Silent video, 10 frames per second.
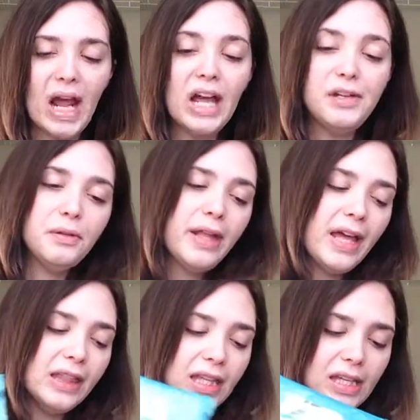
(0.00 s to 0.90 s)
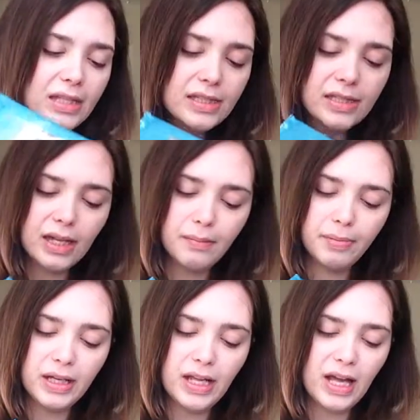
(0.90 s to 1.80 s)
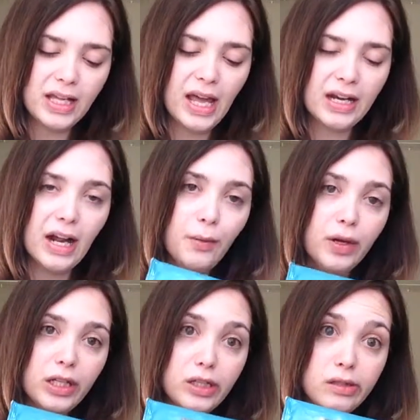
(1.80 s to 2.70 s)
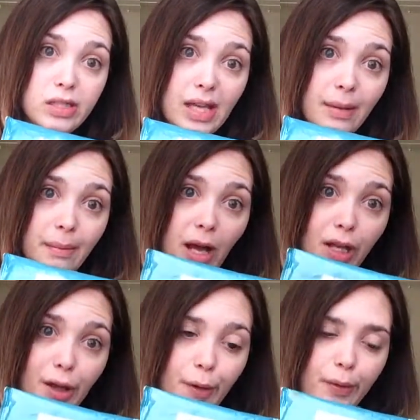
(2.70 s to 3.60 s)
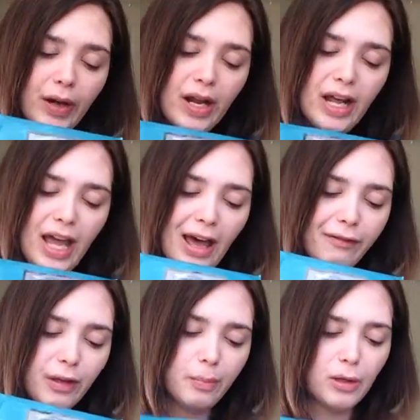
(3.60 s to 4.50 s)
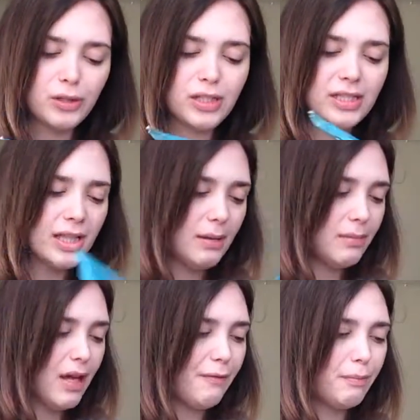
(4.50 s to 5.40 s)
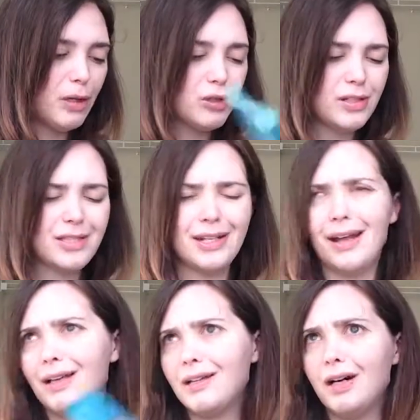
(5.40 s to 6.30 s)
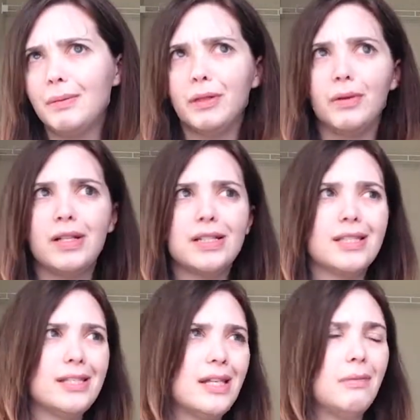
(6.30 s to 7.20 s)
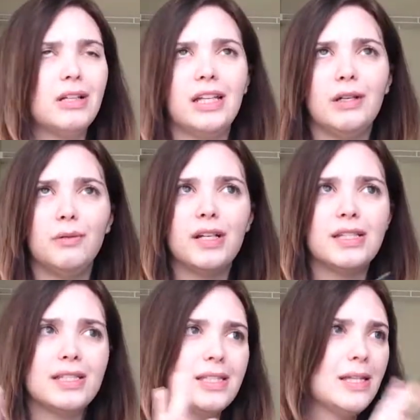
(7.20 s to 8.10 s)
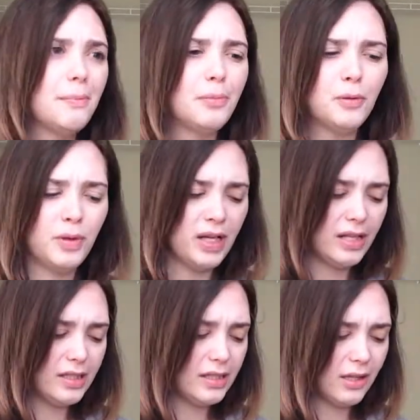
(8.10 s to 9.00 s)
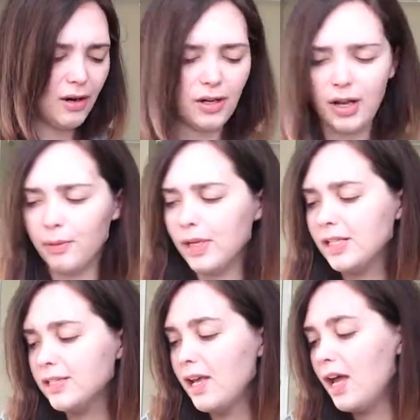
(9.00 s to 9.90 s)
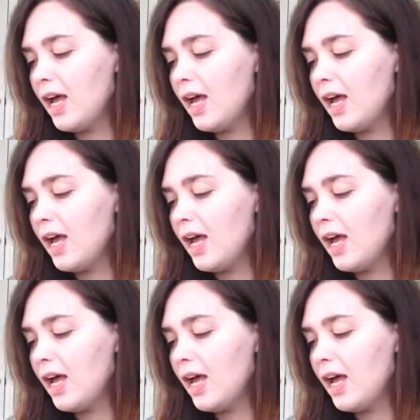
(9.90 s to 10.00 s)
I do like these, but again, I wouldn't use them alone, and I have repurchased them. I've purchased the night calming ones, the deep clean ones, the simple ones, the Garnier ones.